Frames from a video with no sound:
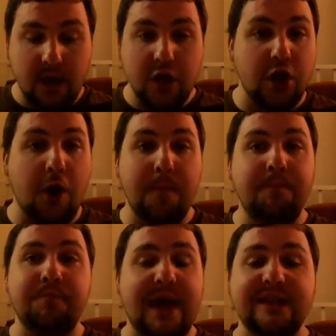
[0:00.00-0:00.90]
you know,
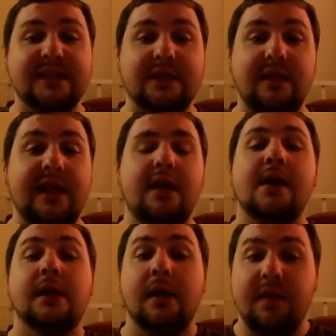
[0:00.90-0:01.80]
basically
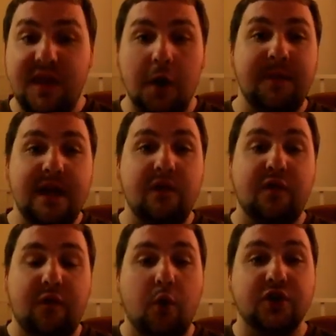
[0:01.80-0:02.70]
they're being
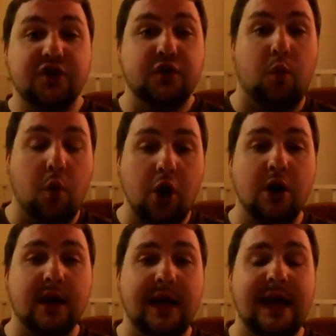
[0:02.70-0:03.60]
forced to
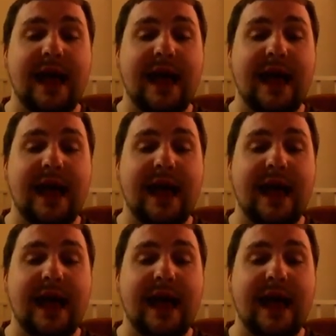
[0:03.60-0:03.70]
work,